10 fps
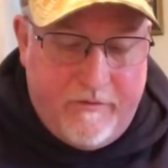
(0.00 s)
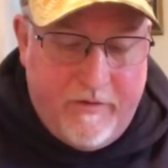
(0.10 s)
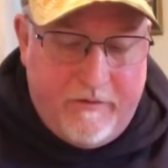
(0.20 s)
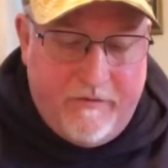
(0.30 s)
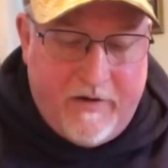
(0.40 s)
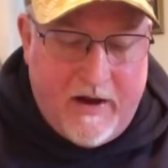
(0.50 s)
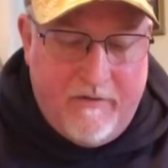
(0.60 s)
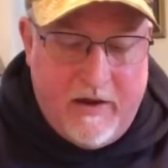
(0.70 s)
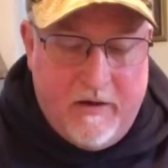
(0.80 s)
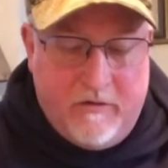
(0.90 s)

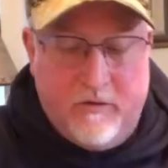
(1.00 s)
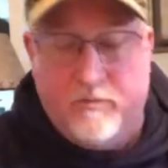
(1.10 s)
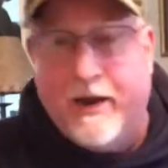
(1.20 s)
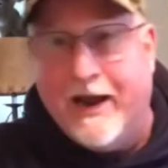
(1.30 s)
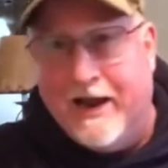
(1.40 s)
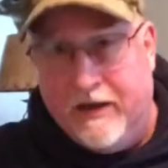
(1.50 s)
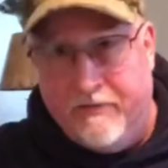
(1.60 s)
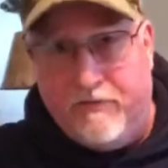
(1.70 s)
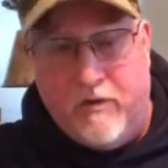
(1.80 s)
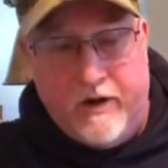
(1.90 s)
55 inches by
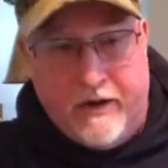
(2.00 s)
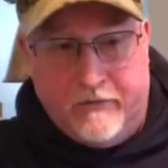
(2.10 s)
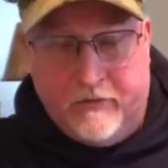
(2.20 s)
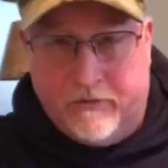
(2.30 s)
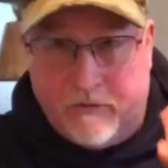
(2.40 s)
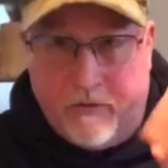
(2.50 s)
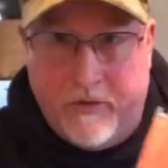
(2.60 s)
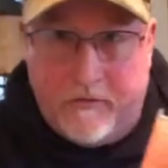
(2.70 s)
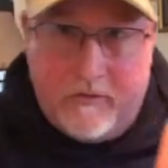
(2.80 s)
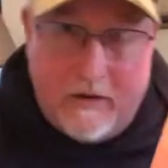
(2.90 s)
84 inches. So
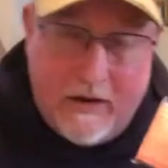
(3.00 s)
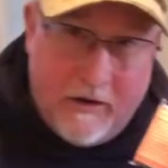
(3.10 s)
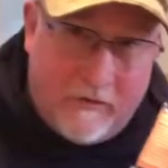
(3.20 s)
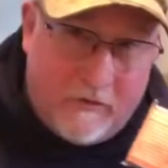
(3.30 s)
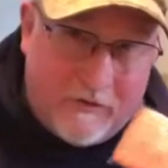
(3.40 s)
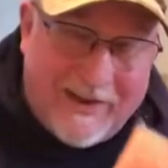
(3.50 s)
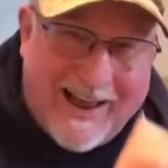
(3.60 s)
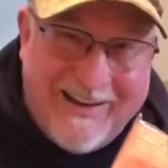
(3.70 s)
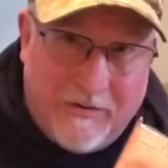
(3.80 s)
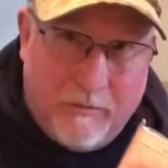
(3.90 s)
this is
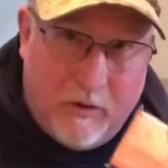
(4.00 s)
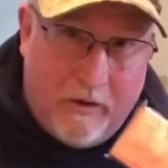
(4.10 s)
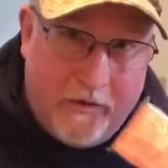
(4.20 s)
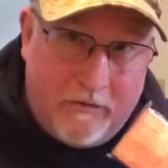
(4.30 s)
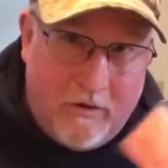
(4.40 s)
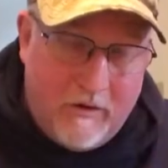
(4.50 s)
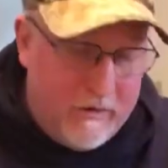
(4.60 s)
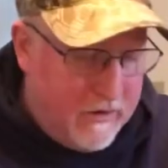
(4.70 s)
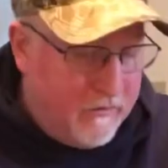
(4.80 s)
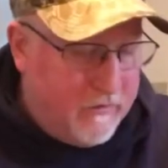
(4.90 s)
sizable. It's
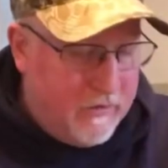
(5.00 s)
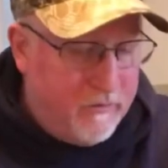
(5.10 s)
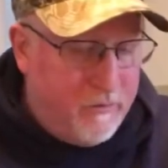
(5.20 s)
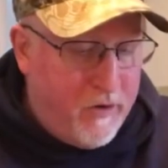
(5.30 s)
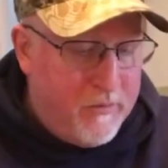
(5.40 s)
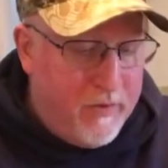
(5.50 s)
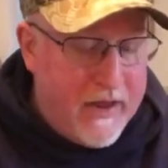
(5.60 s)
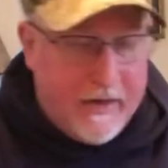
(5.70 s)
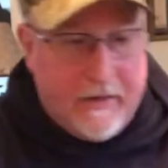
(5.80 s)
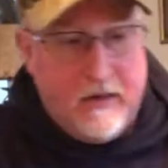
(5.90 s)
good. It's, it's pretty
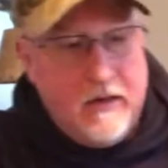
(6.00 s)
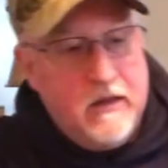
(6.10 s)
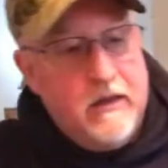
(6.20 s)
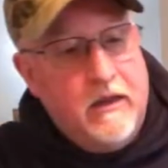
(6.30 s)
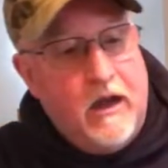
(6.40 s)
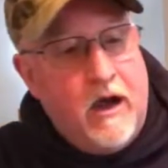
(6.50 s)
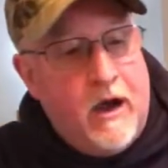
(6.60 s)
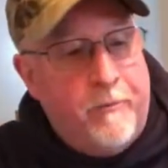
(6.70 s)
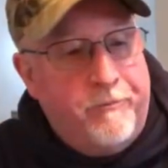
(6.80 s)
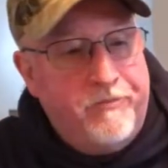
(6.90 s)
big.
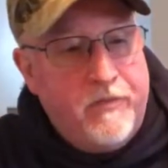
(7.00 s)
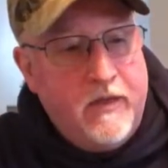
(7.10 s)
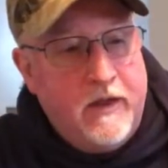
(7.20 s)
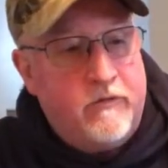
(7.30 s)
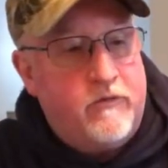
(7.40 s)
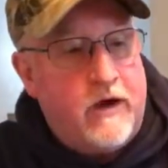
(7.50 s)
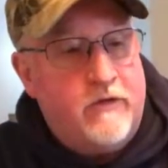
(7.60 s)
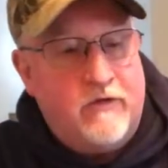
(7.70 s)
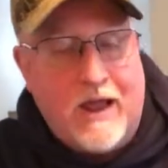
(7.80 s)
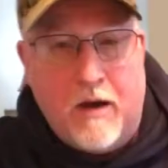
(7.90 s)
Um, it
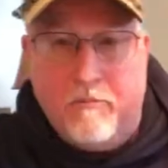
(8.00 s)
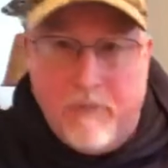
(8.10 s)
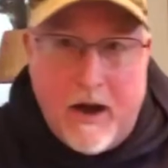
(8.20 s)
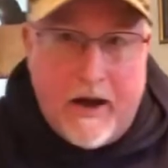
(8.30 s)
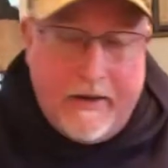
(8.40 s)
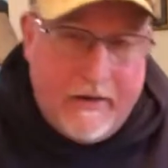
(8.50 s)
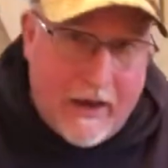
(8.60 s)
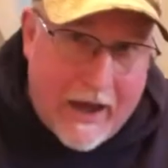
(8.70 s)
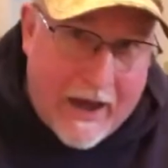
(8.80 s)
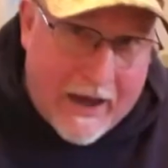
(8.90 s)
stretches out, but
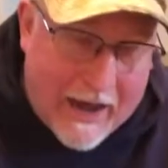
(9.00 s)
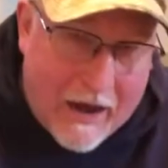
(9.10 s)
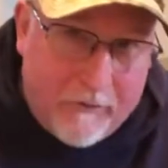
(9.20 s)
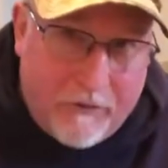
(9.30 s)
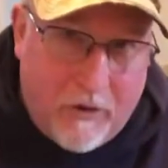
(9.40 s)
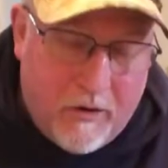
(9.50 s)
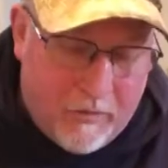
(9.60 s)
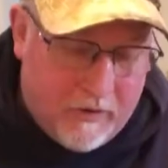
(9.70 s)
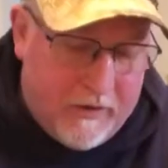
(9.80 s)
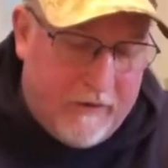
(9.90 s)
how
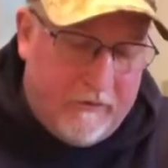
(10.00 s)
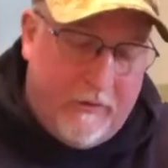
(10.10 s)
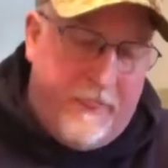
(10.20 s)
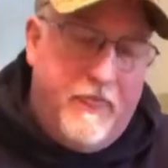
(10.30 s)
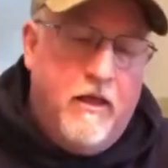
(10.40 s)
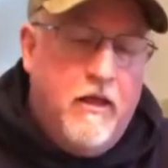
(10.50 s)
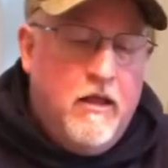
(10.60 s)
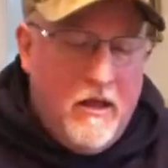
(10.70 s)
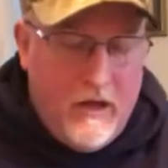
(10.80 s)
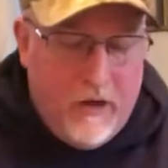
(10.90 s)
durable is it?
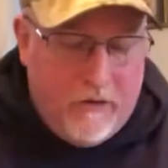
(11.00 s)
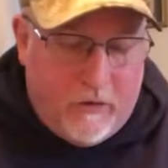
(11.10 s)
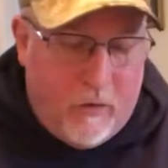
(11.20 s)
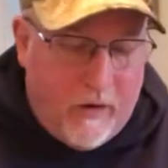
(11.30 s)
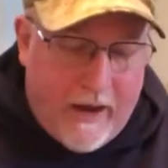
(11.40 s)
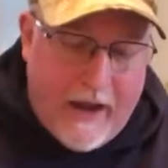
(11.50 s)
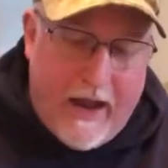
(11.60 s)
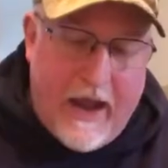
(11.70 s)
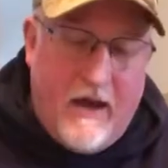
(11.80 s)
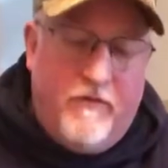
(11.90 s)
So what I
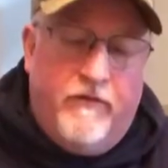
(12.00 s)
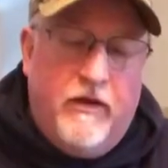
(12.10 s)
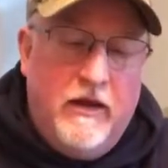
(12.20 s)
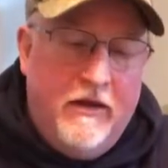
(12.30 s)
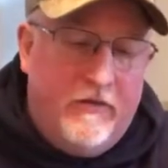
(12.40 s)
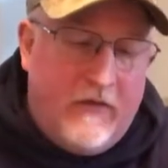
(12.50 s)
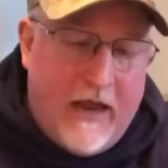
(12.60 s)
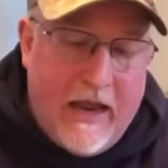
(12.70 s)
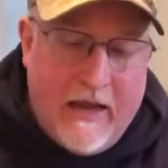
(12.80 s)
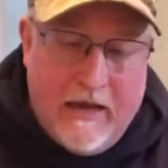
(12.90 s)
have
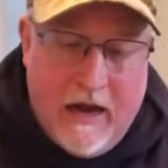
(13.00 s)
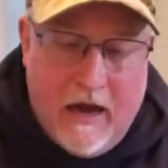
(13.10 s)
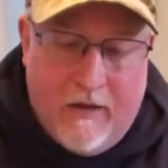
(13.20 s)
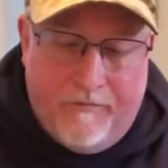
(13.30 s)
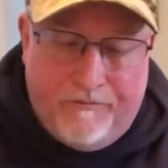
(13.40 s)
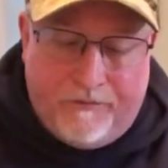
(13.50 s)
is a, uh,